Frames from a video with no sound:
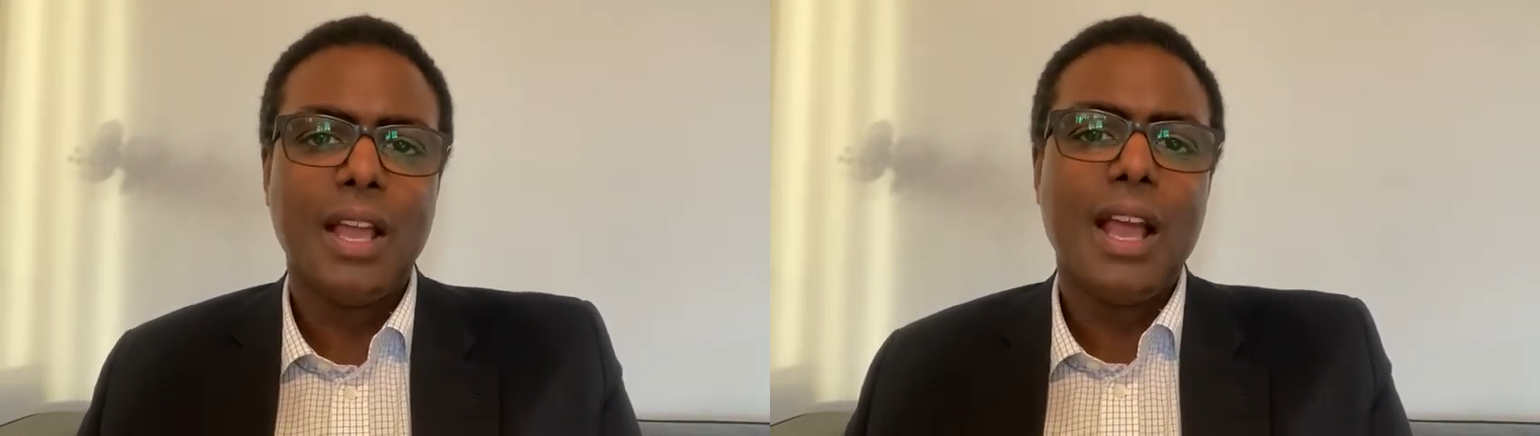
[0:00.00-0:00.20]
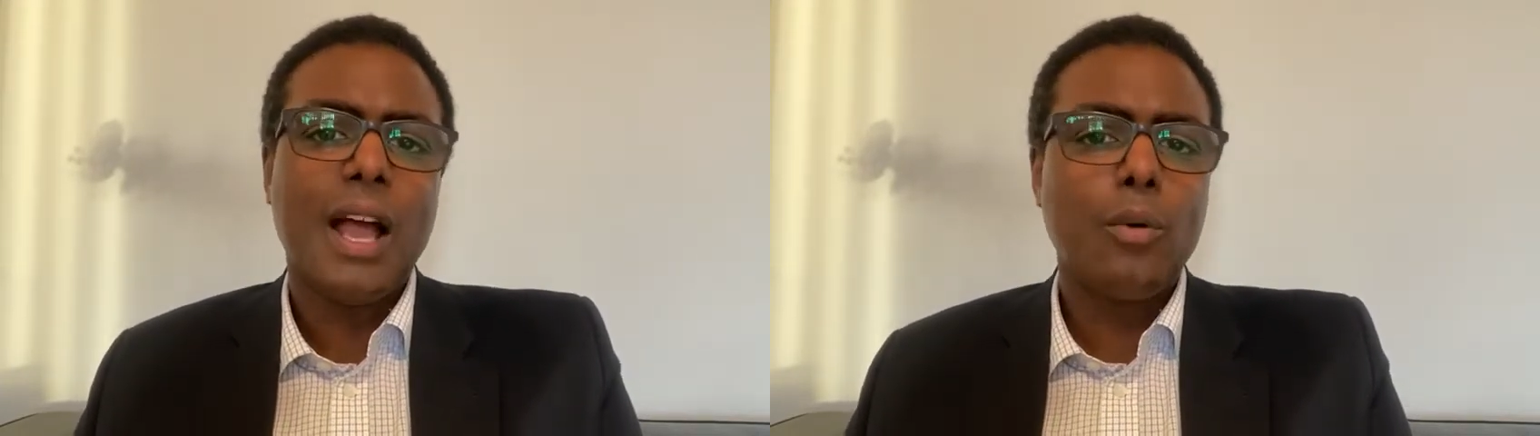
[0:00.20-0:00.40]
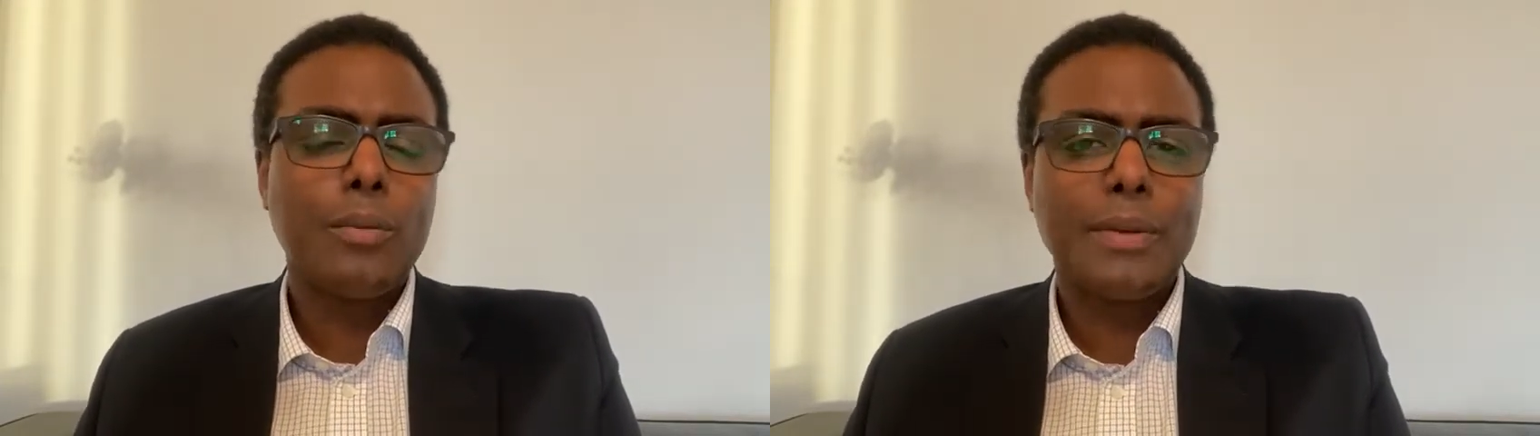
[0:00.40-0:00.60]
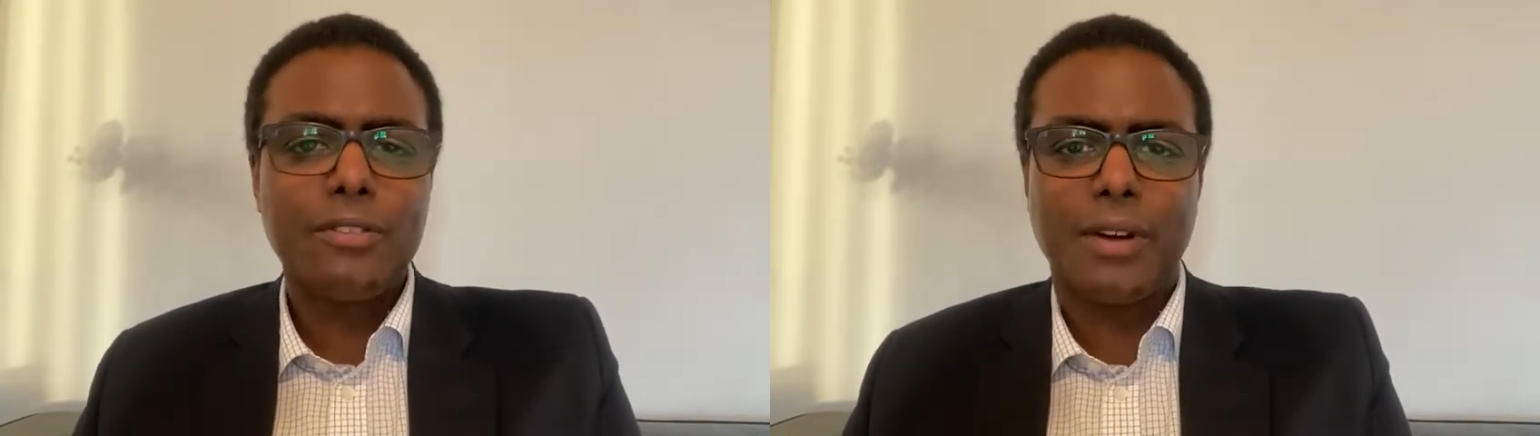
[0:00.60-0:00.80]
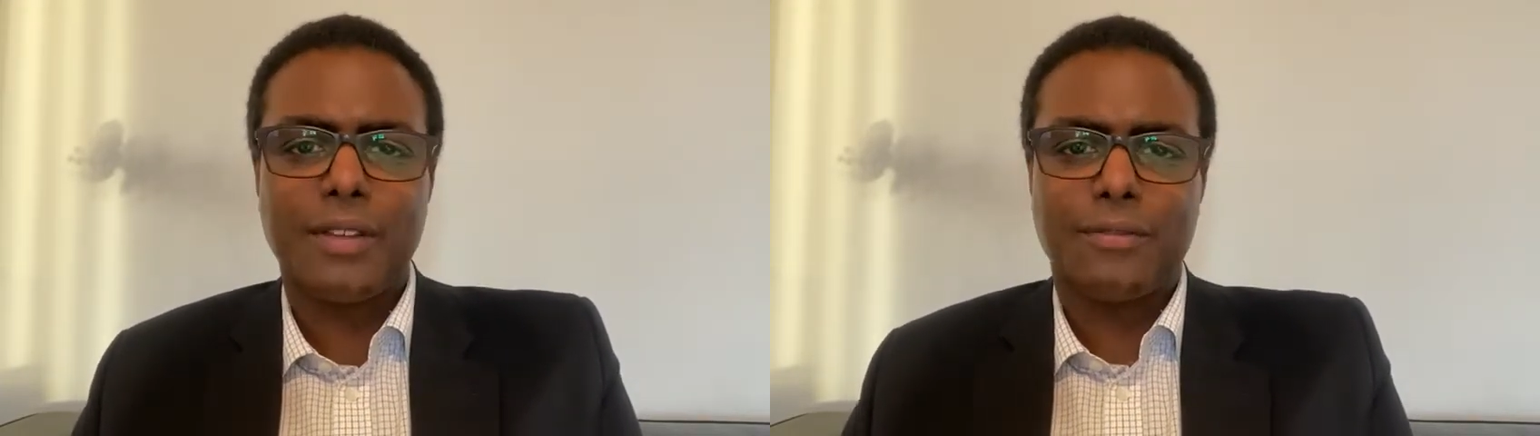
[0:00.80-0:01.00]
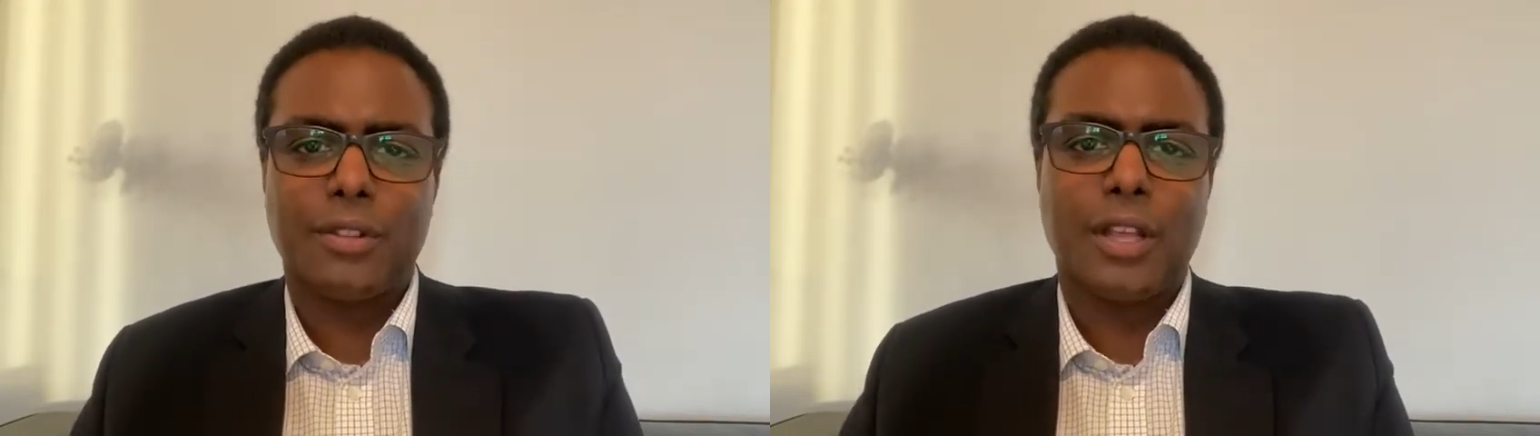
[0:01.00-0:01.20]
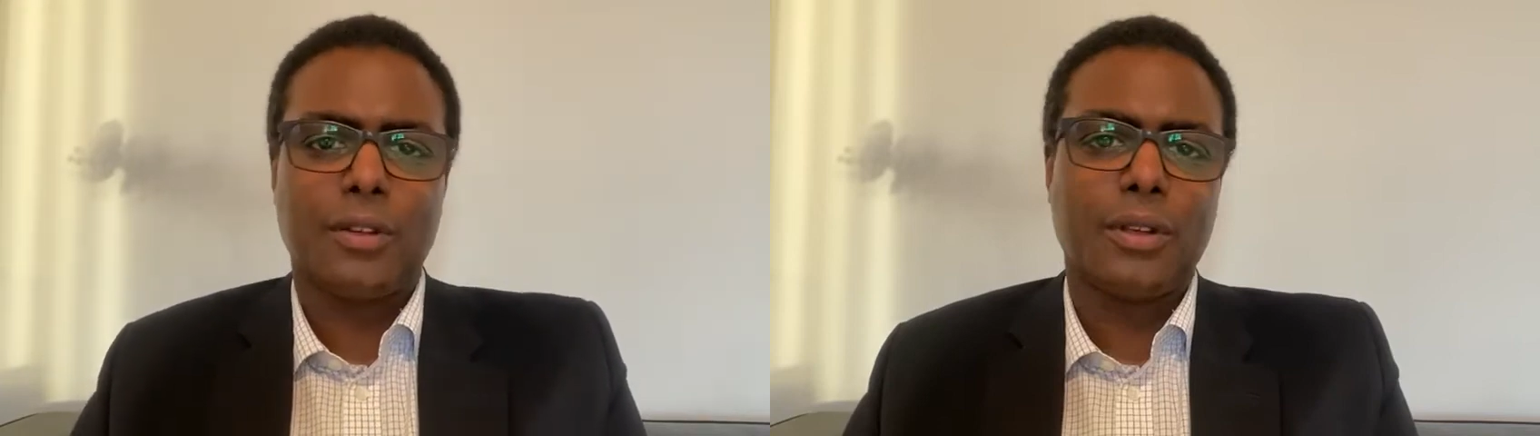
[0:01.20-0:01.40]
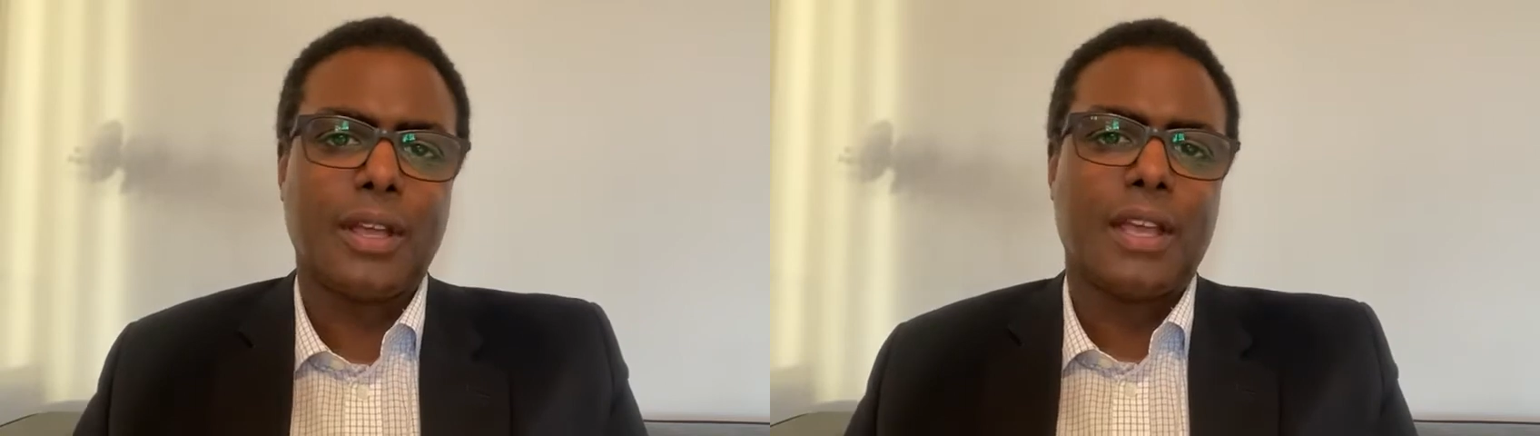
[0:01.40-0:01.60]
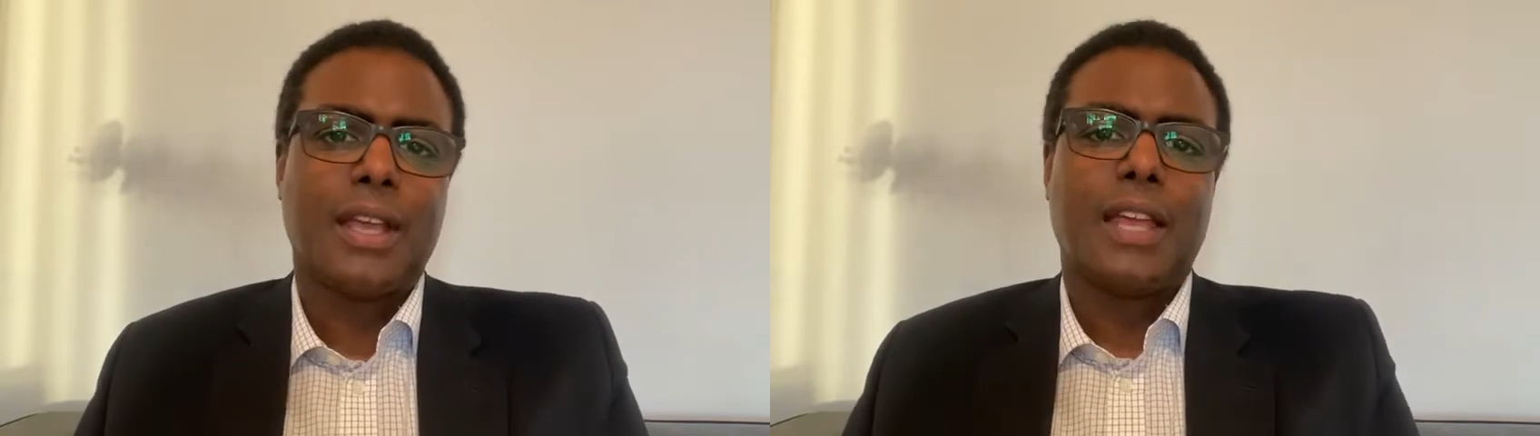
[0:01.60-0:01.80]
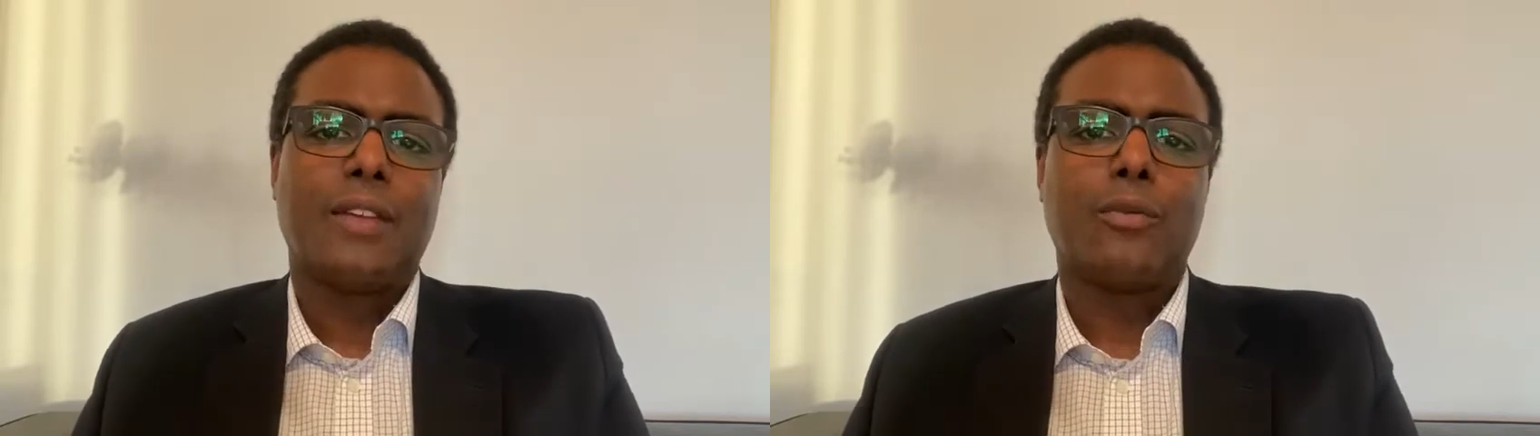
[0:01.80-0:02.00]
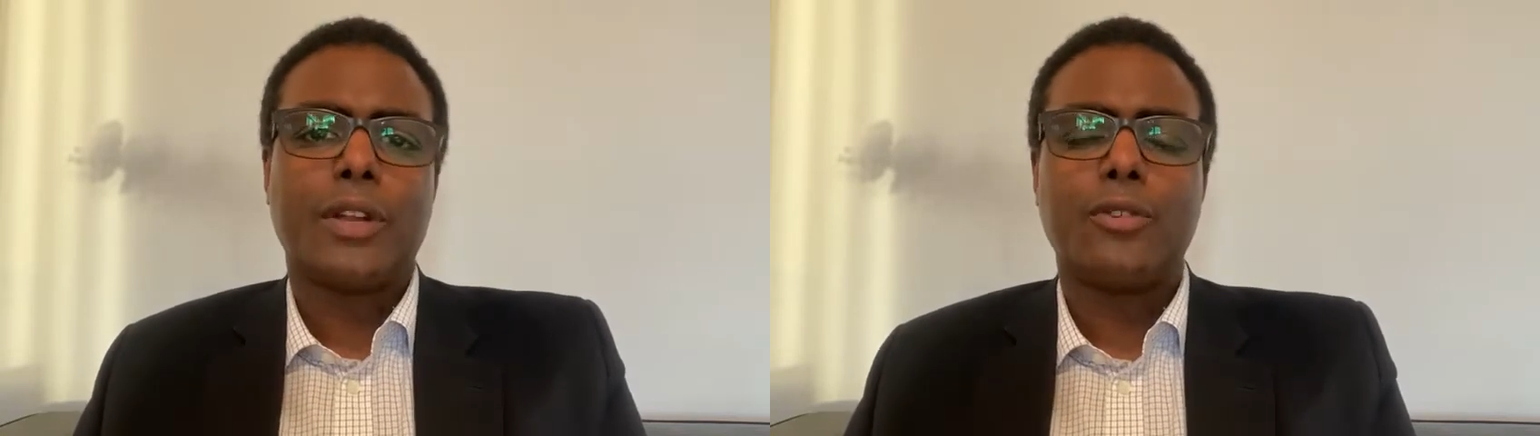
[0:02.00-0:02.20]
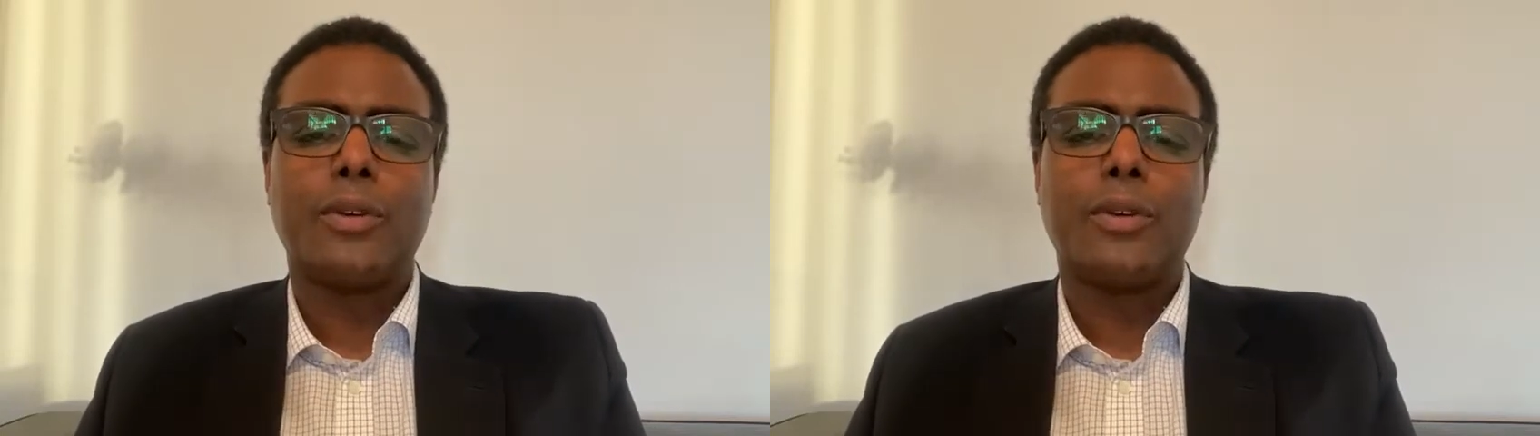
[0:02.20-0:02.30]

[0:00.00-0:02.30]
I would be grateful though, if when you